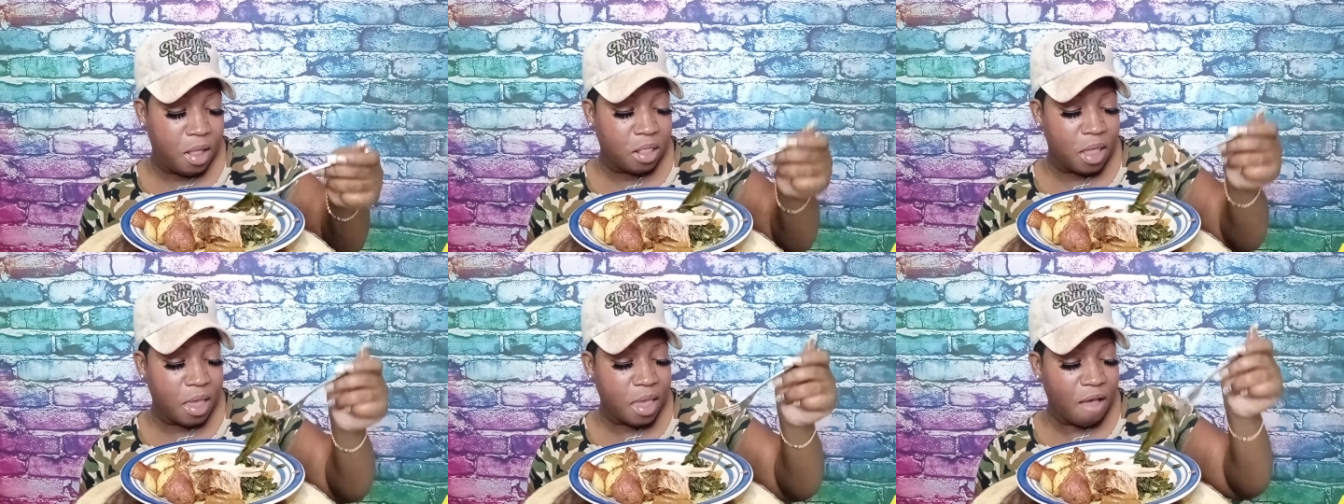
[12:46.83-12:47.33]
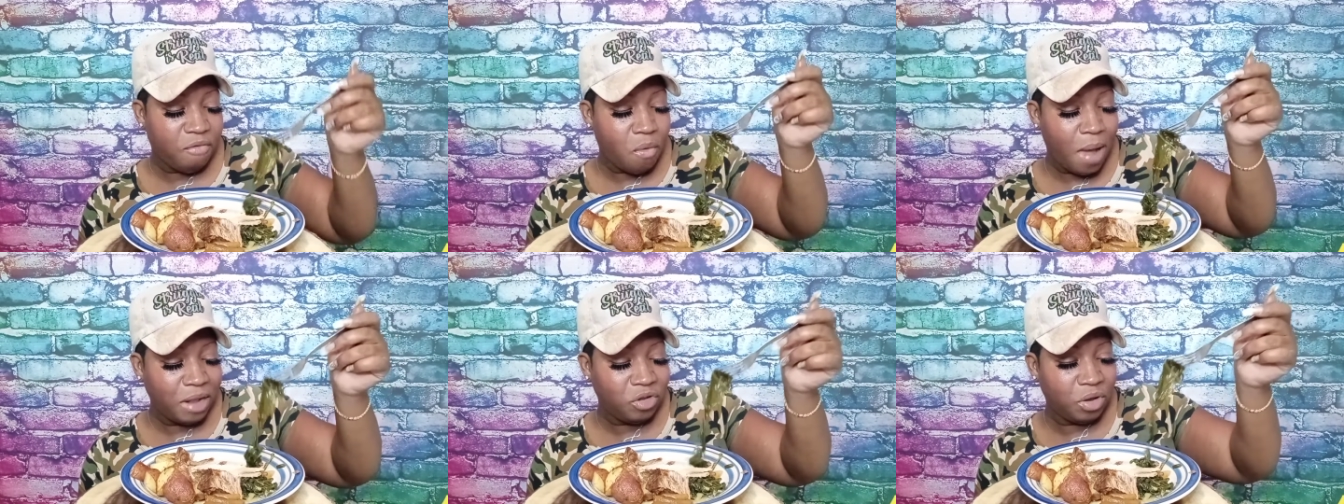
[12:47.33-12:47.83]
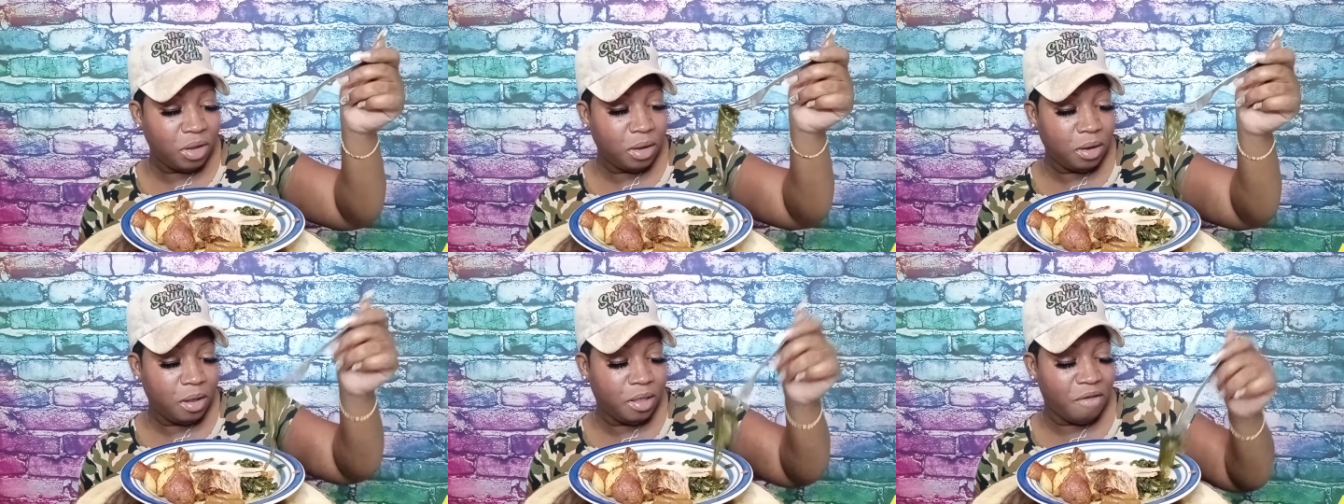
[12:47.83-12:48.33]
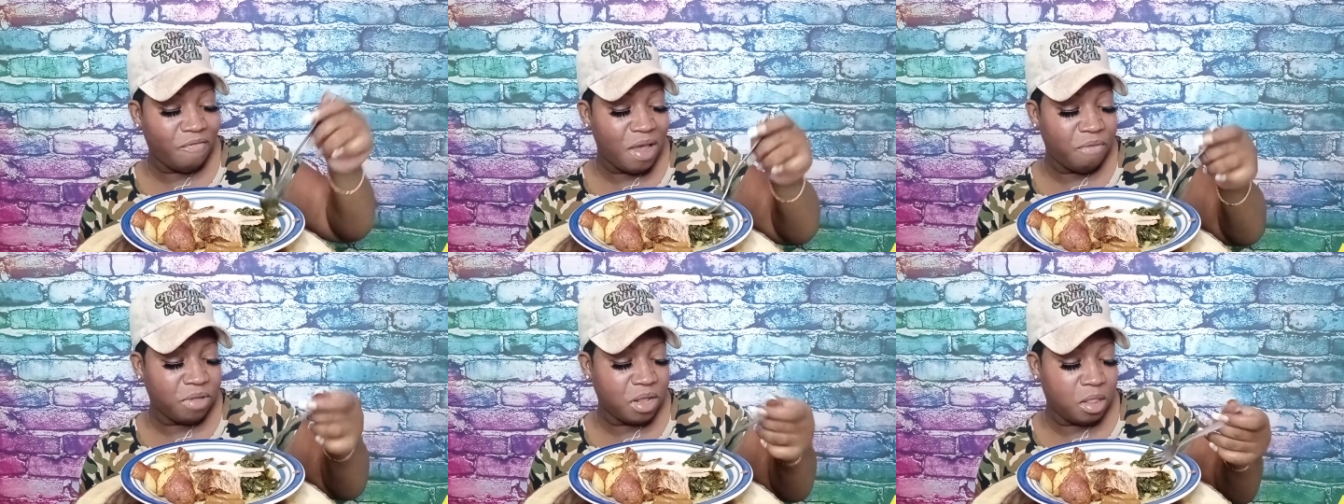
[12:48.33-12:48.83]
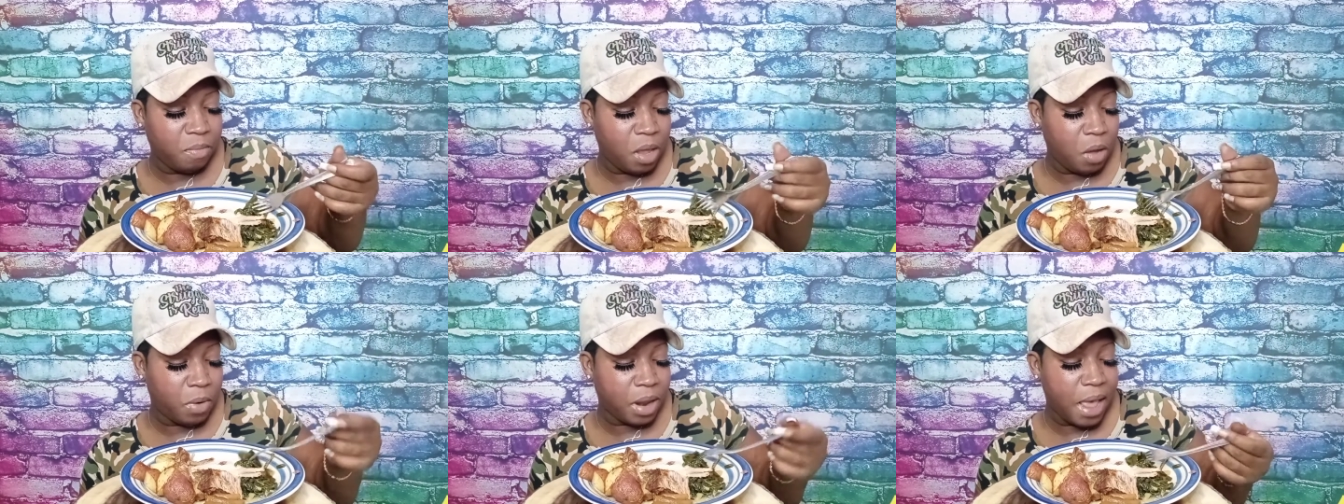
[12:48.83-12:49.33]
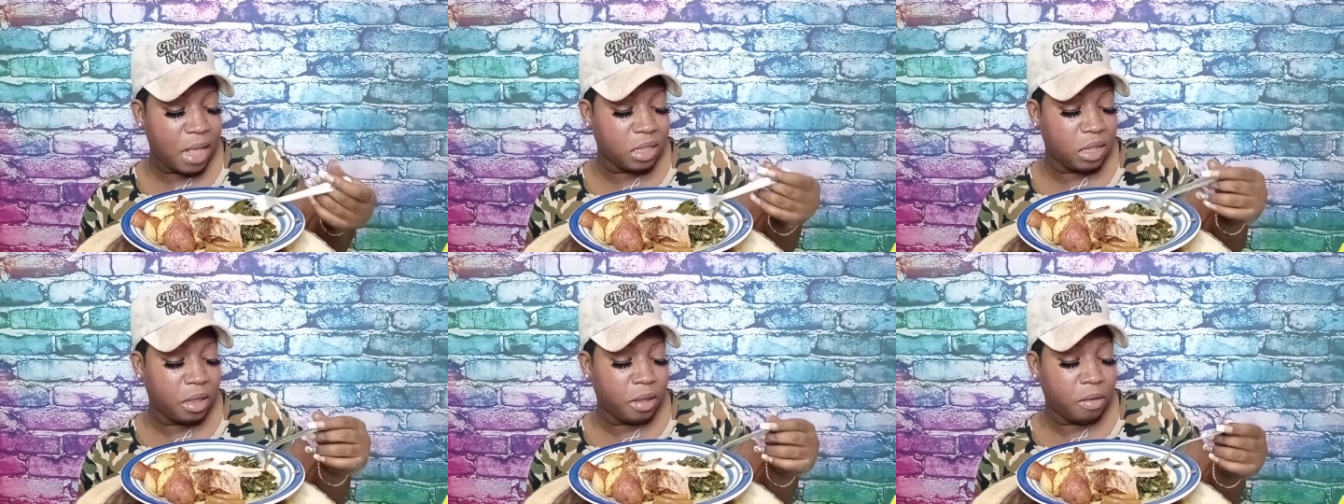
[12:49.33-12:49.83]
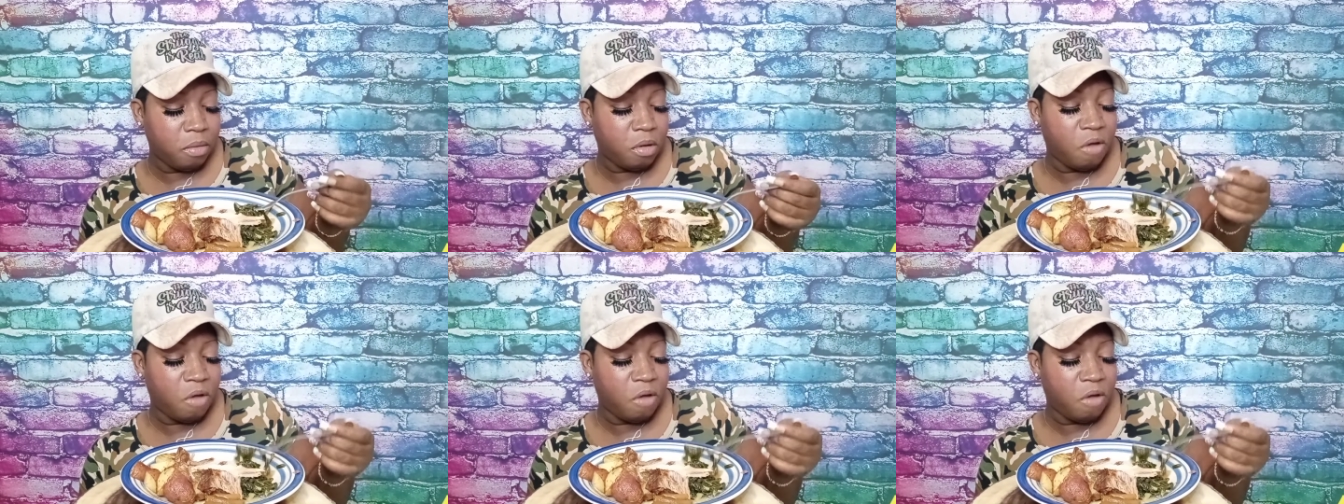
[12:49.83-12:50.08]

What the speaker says: Thank y'all for watching your favorite Southern Belle with a cocktail.